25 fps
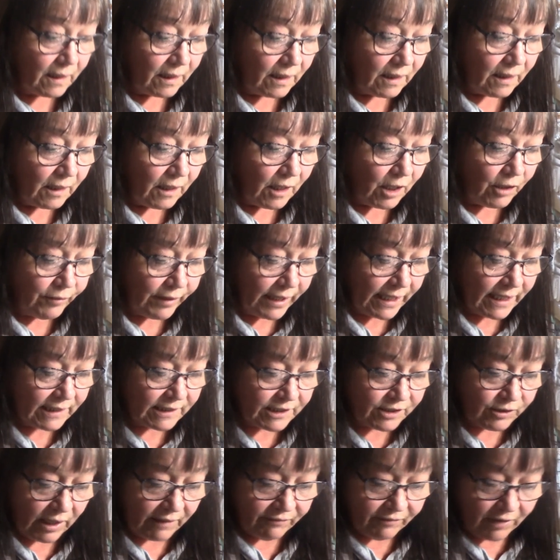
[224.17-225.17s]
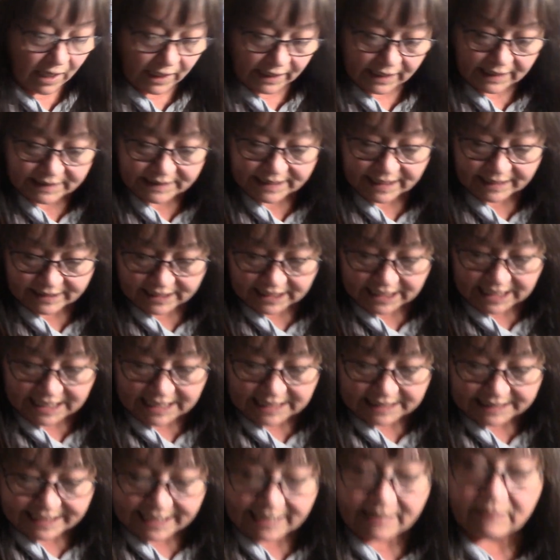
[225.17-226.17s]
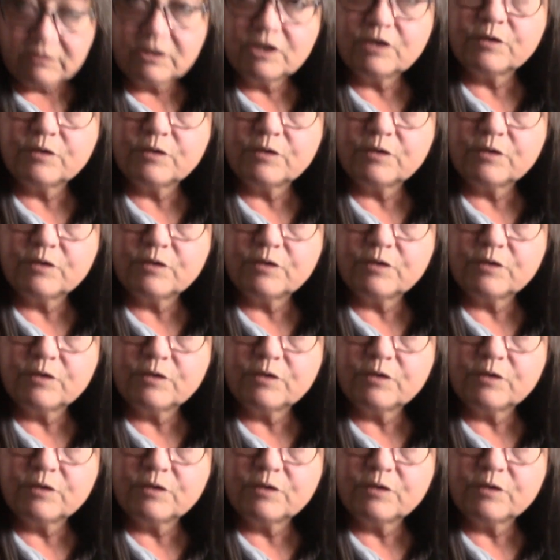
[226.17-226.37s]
Alright, so I've got the heat down to a